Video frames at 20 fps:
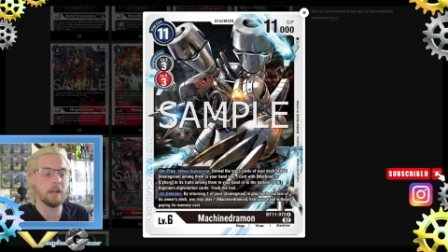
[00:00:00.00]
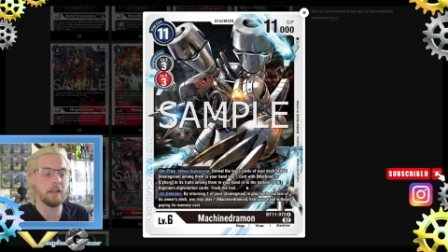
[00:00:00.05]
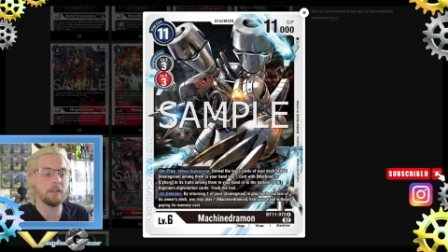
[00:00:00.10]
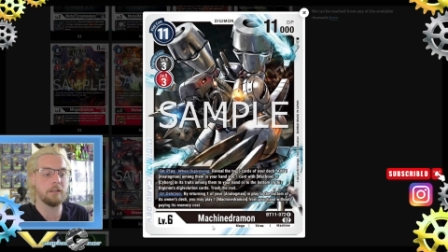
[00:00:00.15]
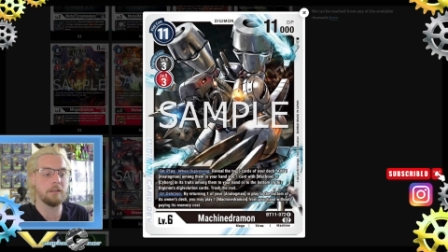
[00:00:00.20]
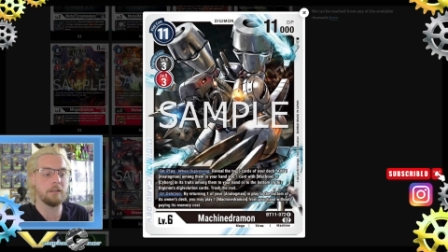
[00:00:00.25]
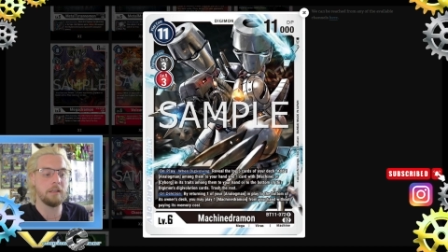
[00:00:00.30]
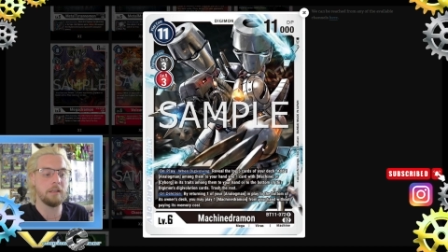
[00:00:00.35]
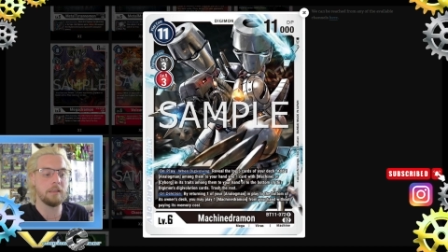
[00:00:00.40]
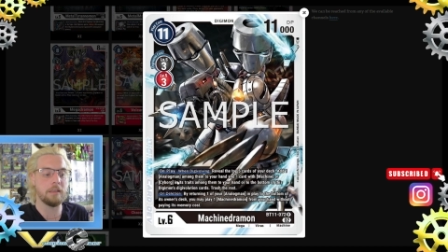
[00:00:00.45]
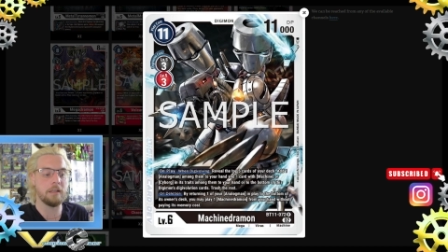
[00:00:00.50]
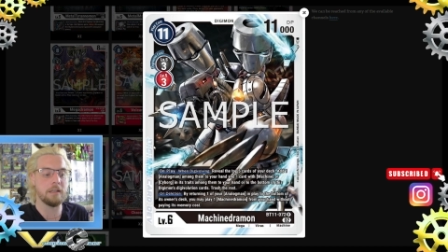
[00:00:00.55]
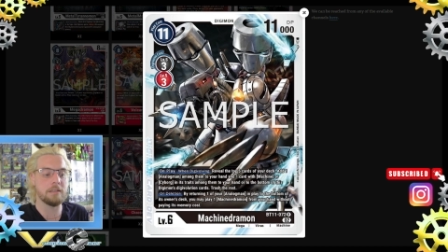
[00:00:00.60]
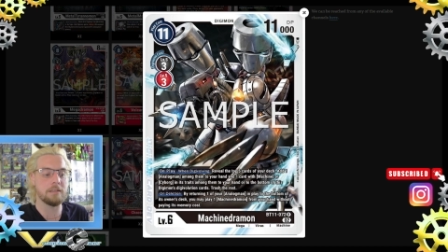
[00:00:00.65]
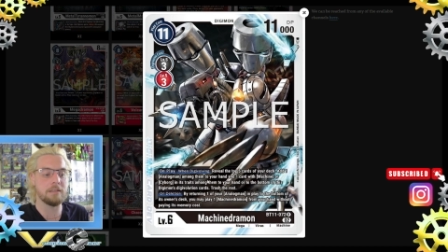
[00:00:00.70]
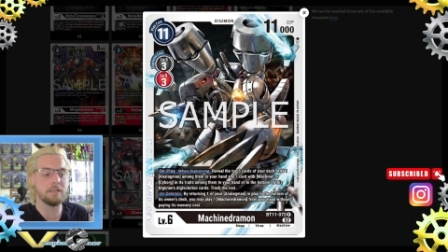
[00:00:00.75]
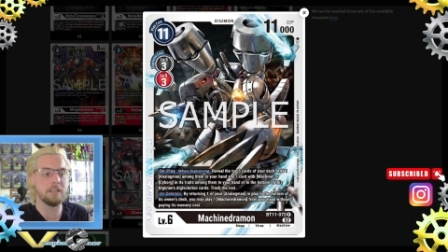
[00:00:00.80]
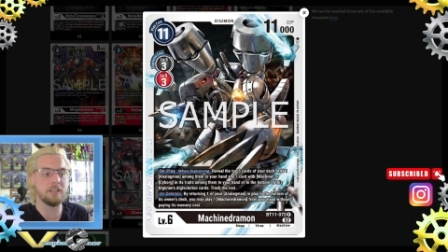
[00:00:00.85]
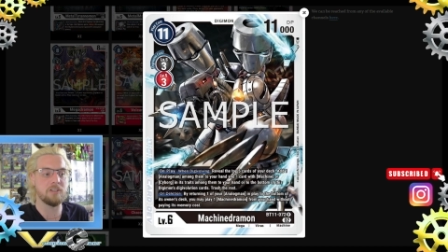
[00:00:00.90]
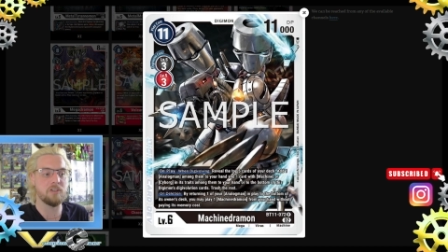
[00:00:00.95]
underneath
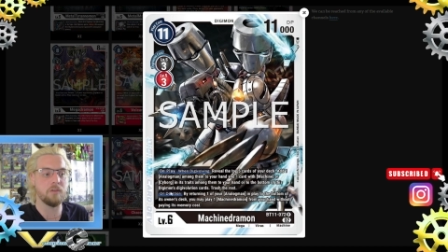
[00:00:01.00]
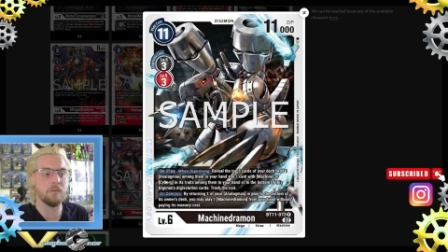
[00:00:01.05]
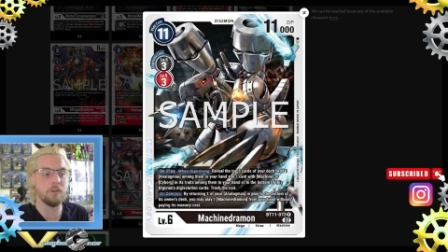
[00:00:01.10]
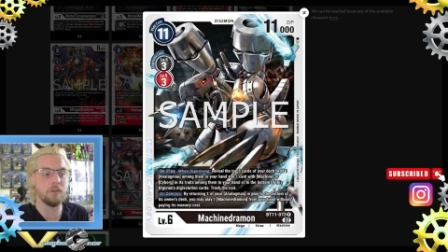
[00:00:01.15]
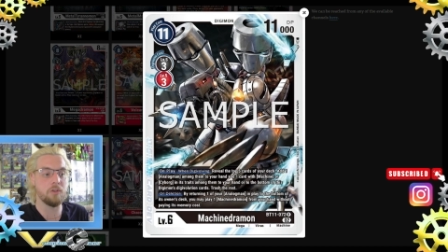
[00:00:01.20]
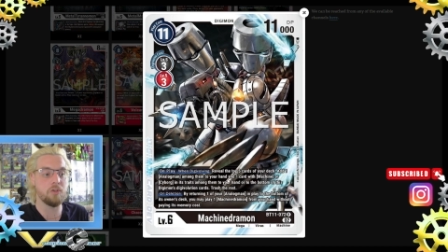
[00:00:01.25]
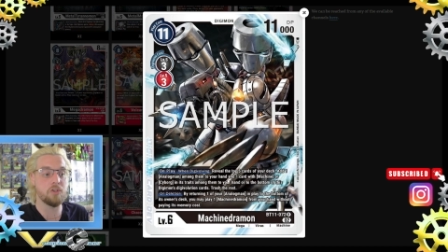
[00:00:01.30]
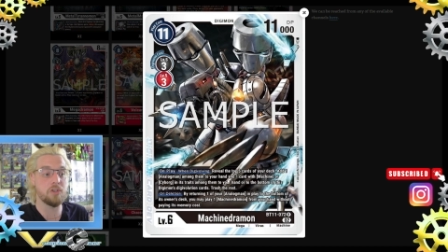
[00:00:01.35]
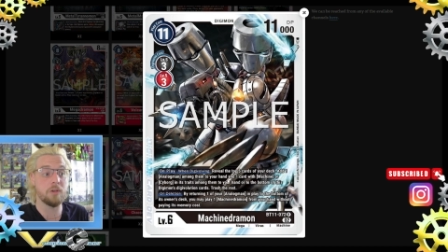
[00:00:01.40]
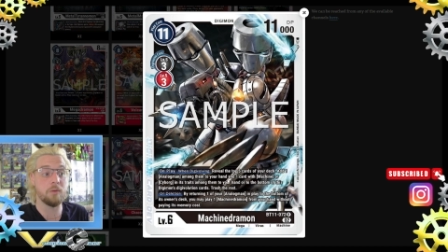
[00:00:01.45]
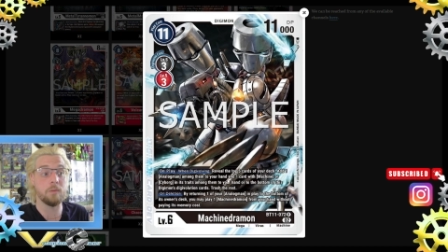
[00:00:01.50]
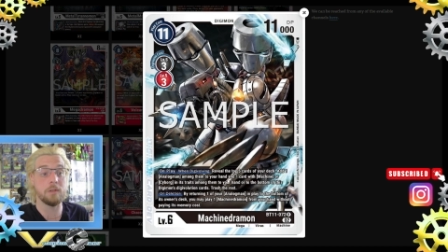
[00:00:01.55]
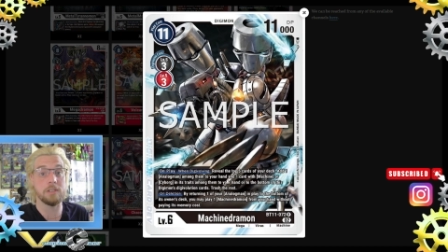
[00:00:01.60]
its Digivolution,